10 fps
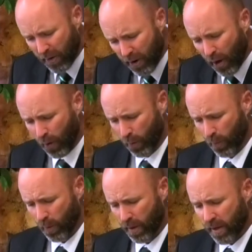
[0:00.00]

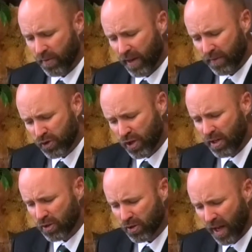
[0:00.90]
know that if
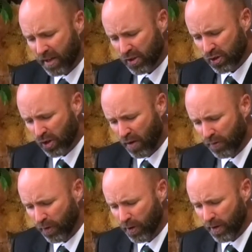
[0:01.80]
Jesus had to
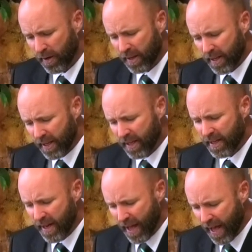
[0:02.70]
suffer
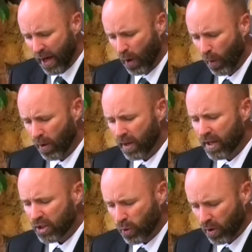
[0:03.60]
in hell
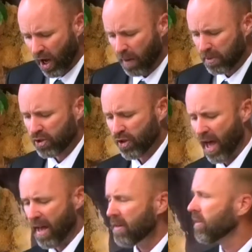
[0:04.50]
to accomplish
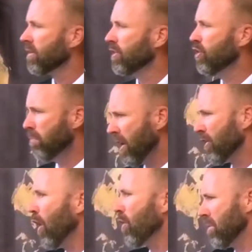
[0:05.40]
that, you better
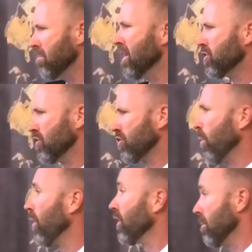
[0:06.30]
know it'd be mentioned
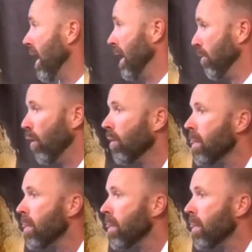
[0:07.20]
somewhere in the Bible.